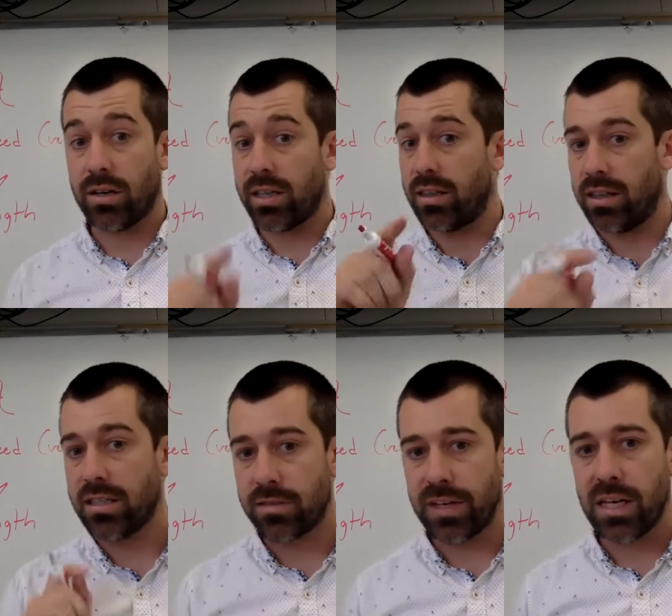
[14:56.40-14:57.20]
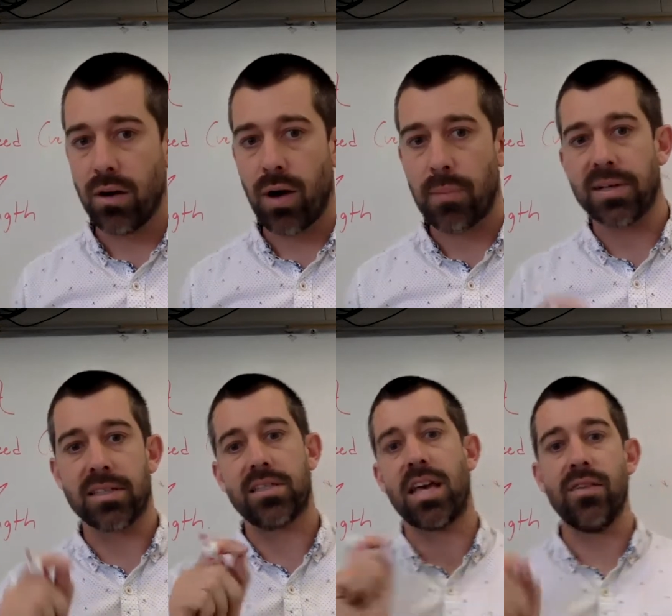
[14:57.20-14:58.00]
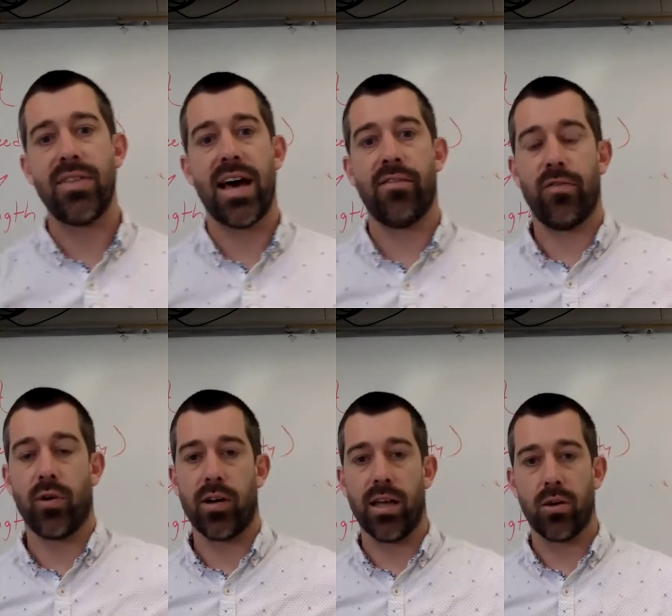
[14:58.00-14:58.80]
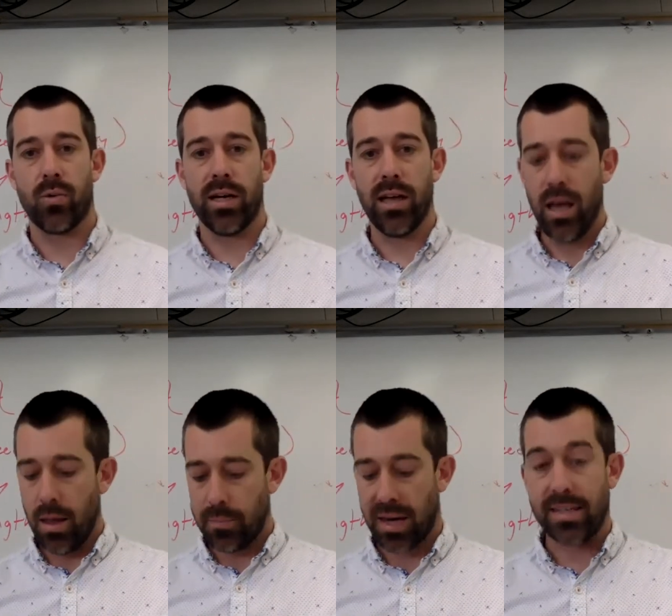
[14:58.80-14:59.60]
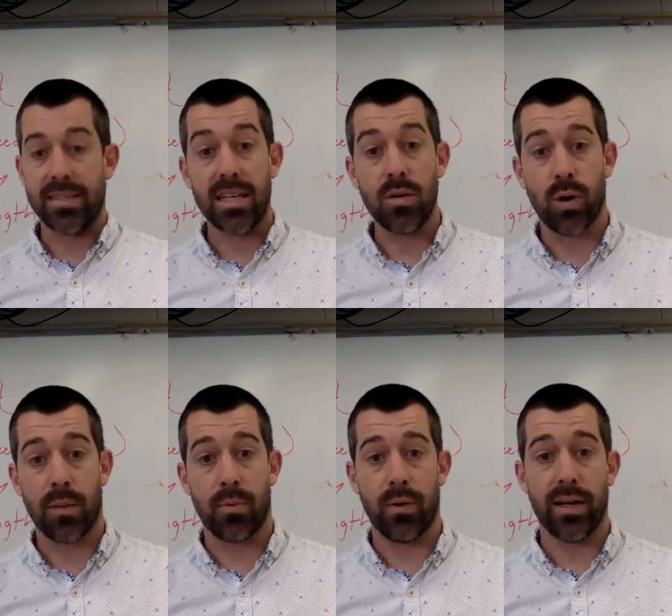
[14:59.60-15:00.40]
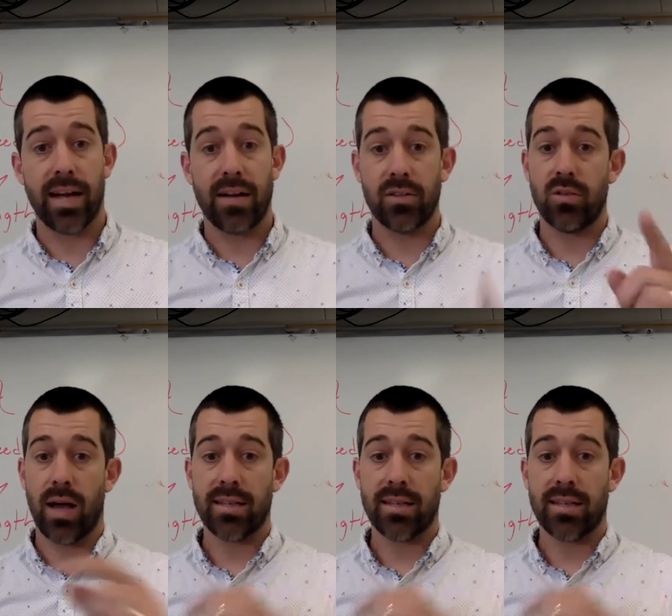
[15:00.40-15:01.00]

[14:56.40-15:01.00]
in this video. I'm going to save that for another one, but I did want to point it out to you as